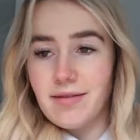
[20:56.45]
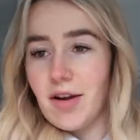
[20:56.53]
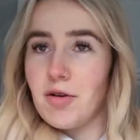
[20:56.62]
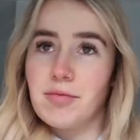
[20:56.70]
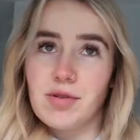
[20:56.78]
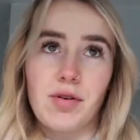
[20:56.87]

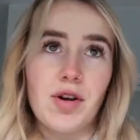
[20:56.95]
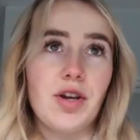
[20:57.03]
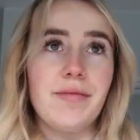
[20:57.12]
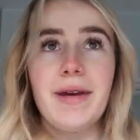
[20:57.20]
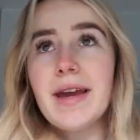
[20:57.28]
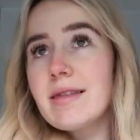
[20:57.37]
films or who
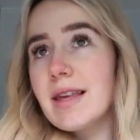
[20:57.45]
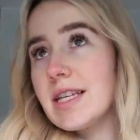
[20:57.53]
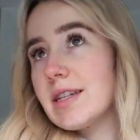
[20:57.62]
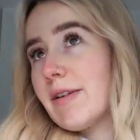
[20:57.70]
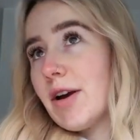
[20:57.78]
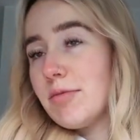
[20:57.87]
made these
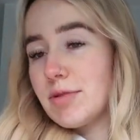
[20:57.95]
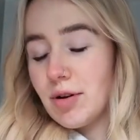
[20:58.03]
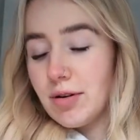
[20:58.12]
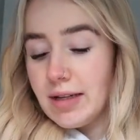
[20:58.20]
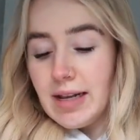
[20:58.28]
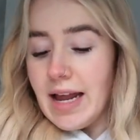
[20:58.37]
films
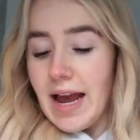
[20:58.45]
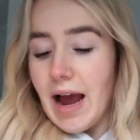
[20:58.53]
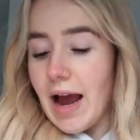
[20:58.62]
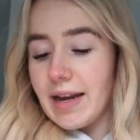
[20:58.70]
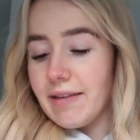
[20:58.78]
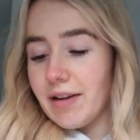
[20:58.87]
or
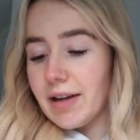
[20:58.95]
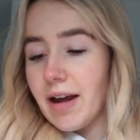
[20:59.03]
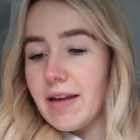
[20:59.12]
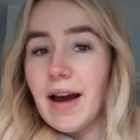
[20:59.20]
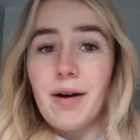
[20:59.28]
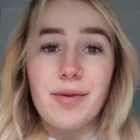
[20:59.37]
anything
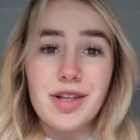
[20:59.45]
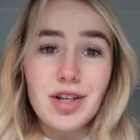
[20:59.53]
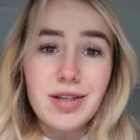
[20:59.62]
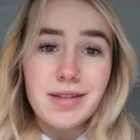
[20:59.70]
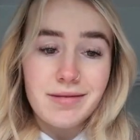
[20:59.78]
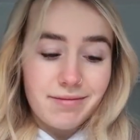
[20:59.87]
like that. We
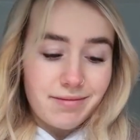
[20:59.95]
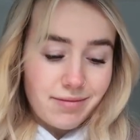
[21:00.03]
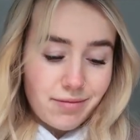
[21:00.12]
just